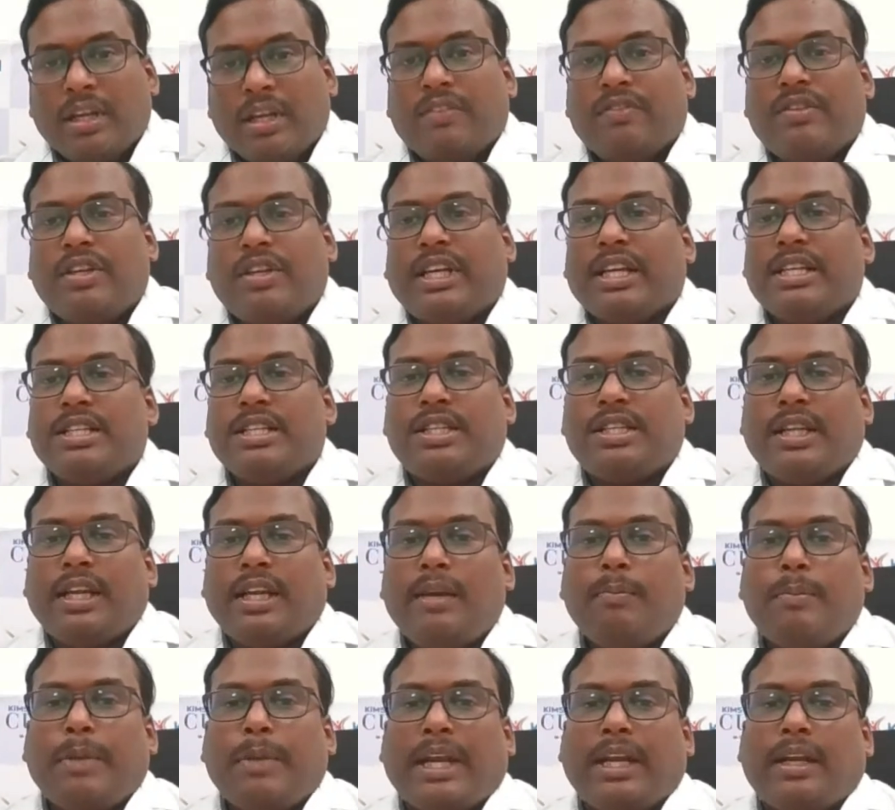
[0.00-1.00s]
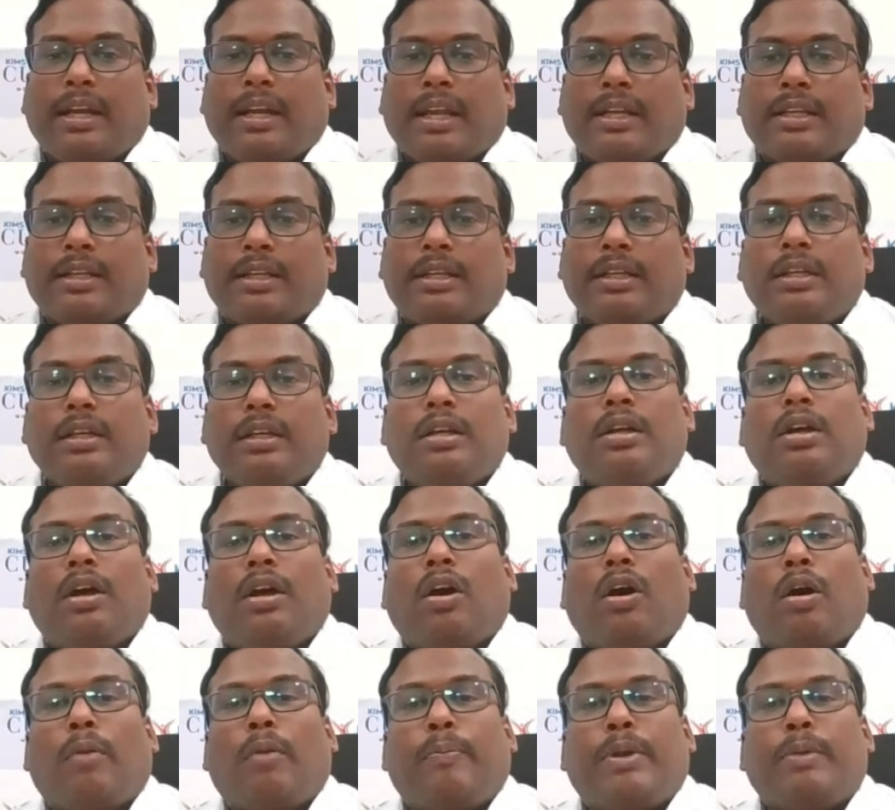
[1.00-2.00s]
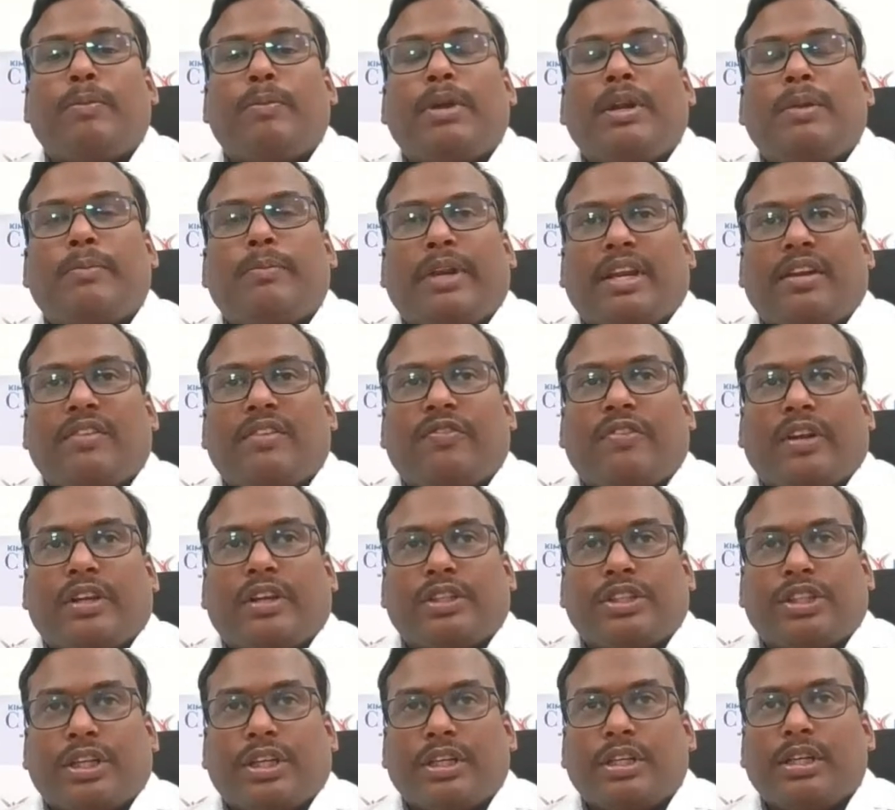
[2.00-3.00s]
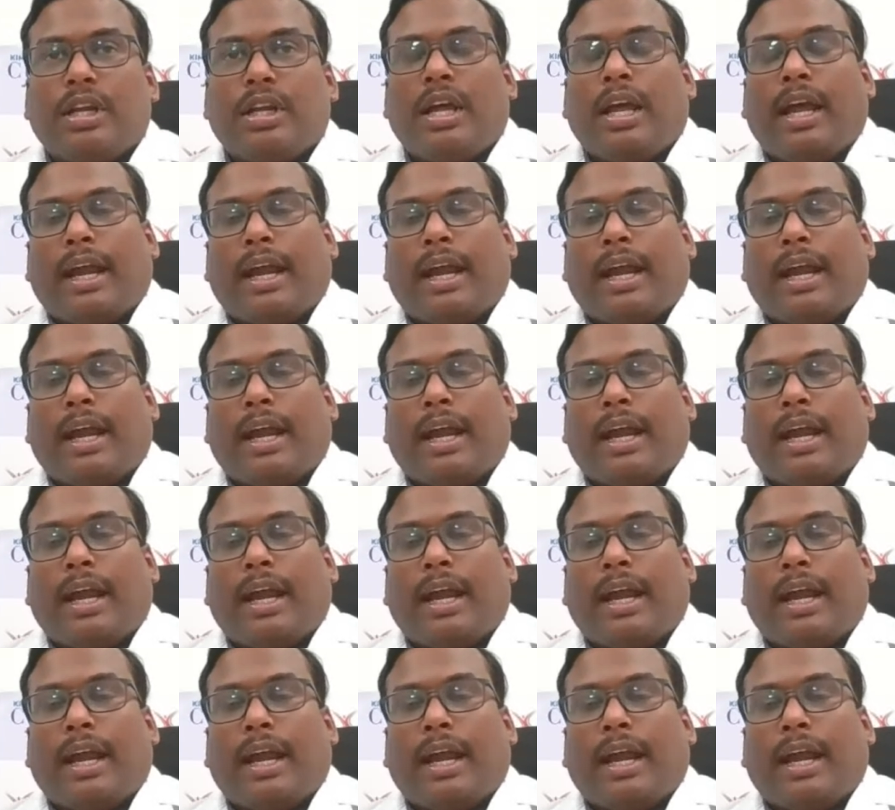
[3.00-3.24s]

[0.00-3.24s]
we can still maintain the optimal brain function